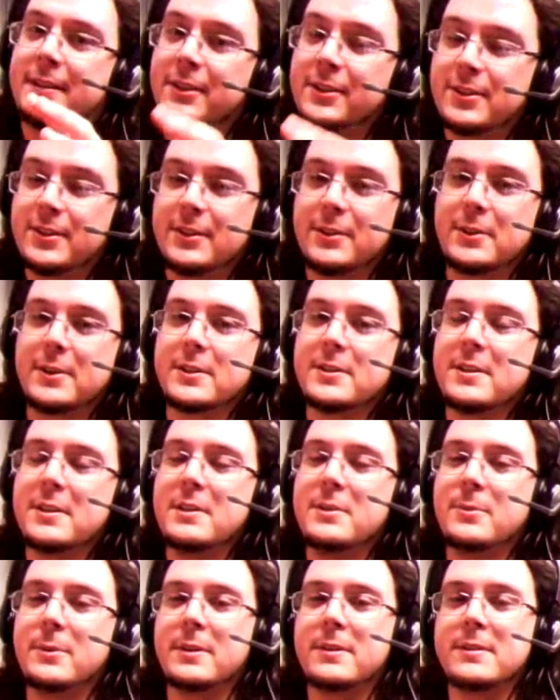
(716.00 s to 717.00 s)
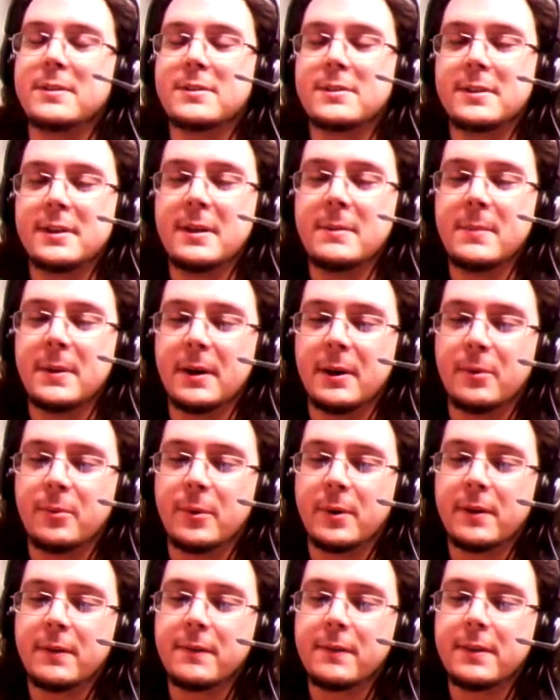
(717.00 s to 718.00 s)
to continue with this theme here,
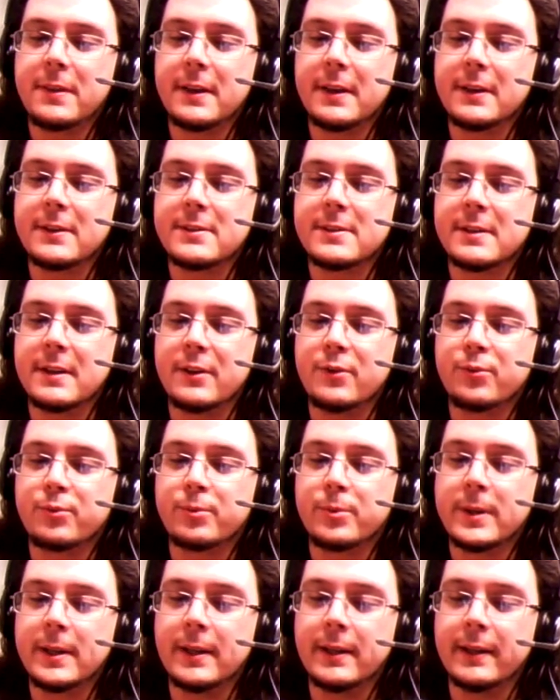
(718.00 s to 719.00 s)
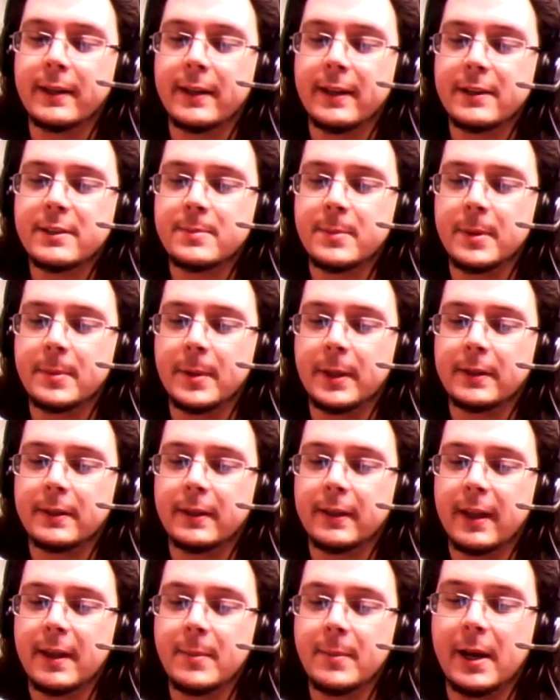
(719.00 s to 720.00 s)
one of the things that really gets me about
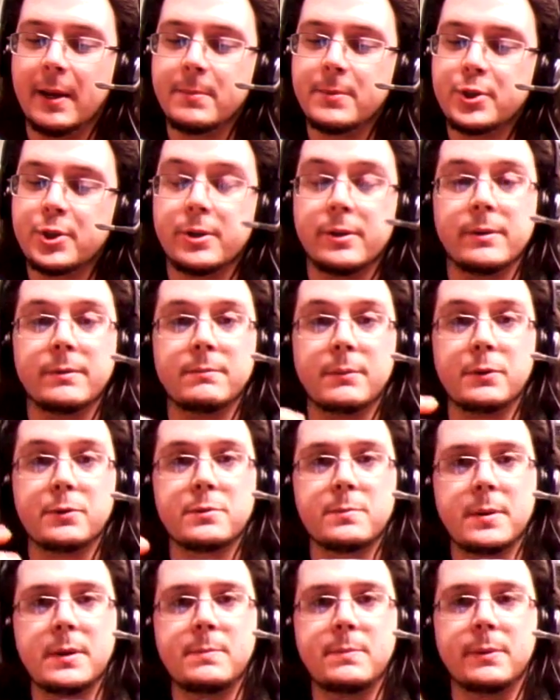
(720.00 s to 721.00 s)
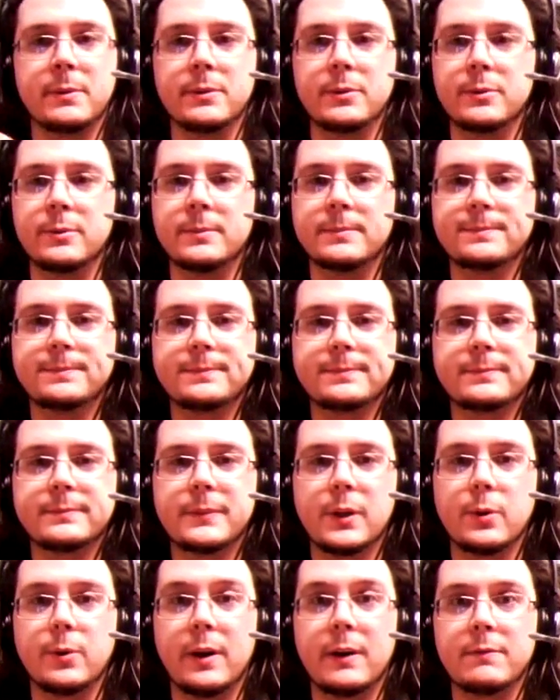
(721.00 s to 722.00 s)
that and I'm sure most people who,
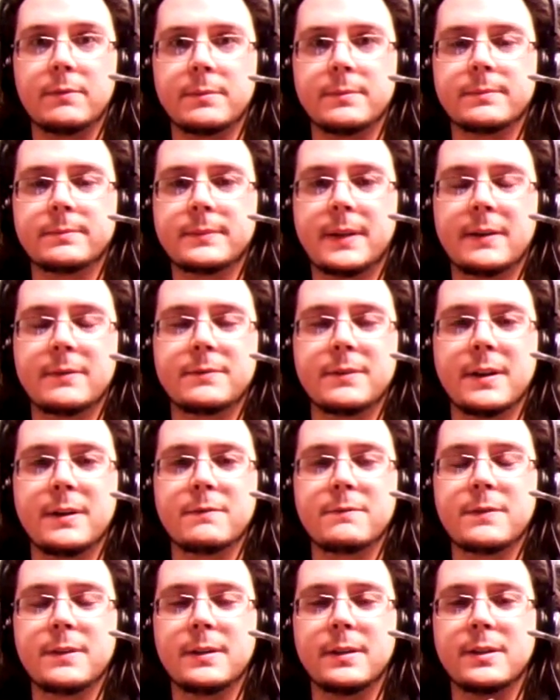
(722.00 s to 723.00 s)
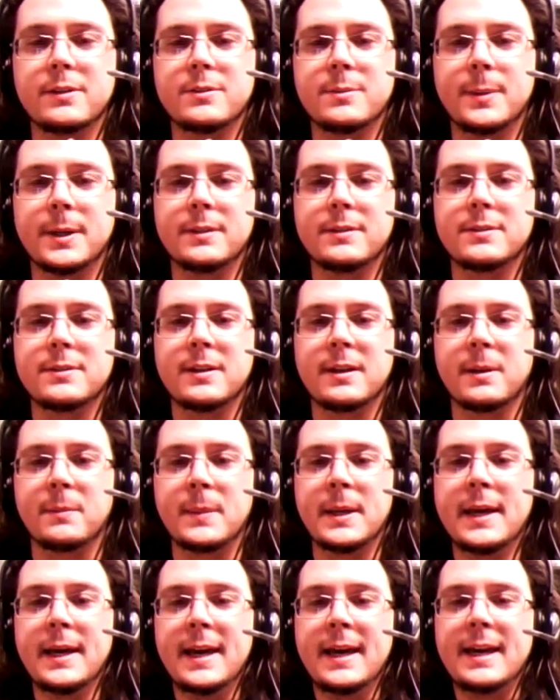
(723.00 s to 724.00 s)
you know, have a, have any feelings about this
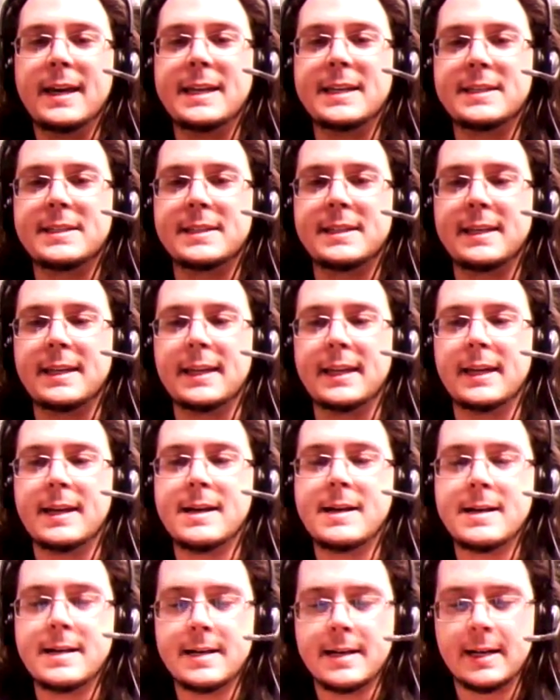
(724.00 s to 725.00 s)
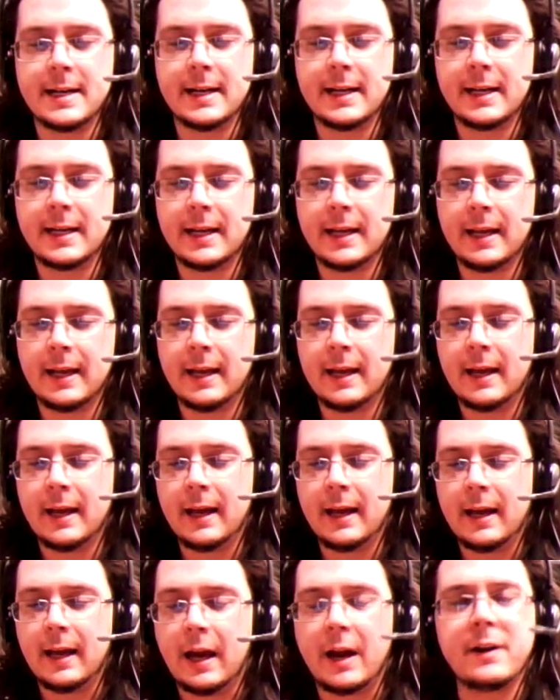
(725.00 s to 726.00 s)
game, is the,
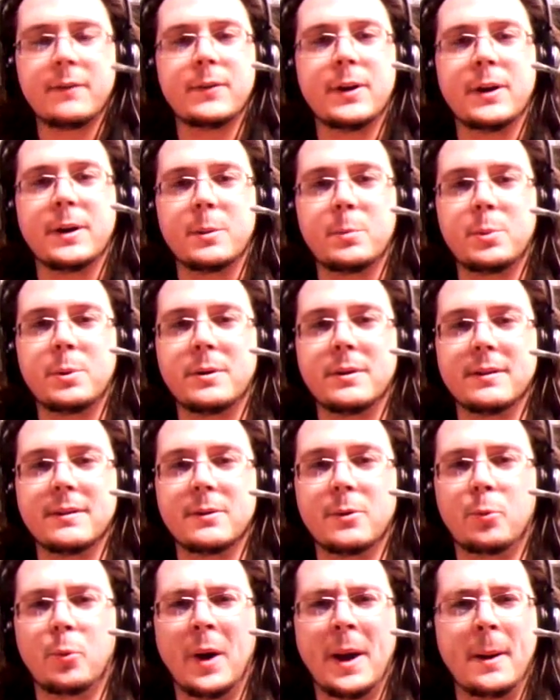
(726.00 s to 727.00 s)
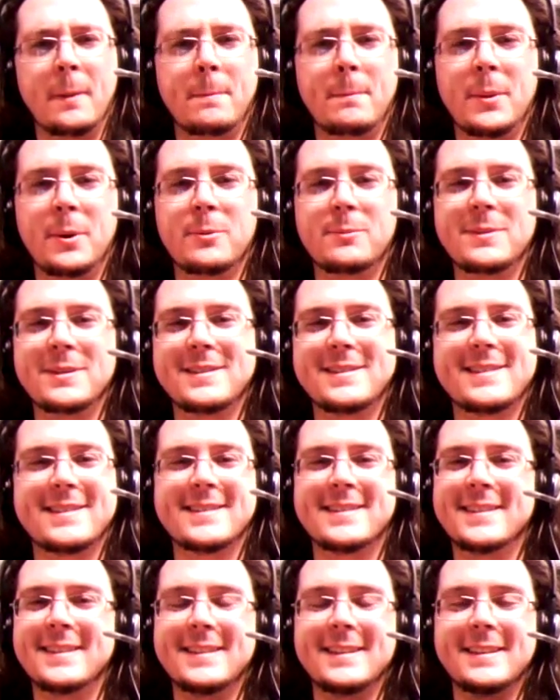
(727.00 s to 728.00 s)
I don't even know how to put it, the wham
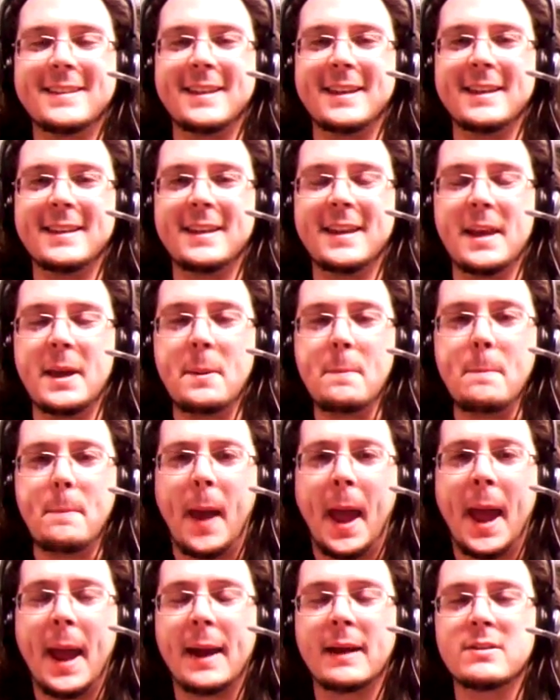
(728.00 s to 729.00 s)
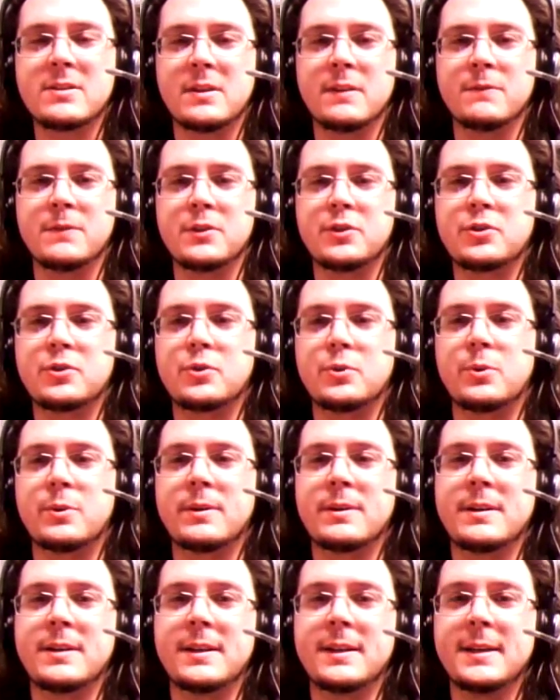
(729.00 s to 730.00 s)
moments, the the impact of the
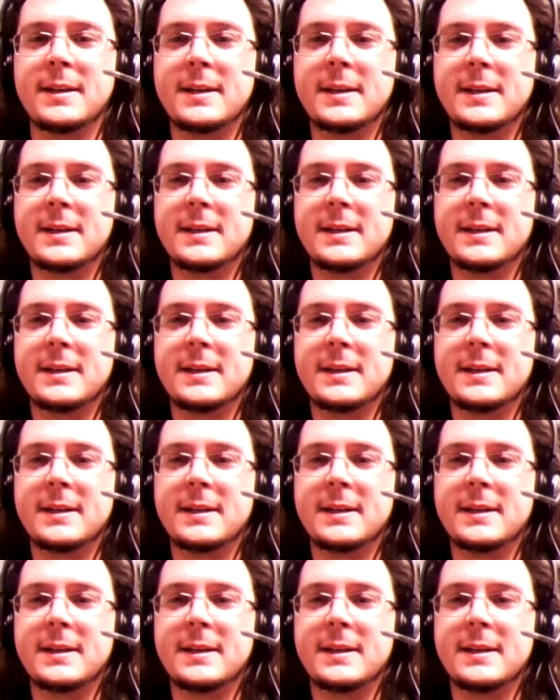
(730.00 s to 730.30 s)
story.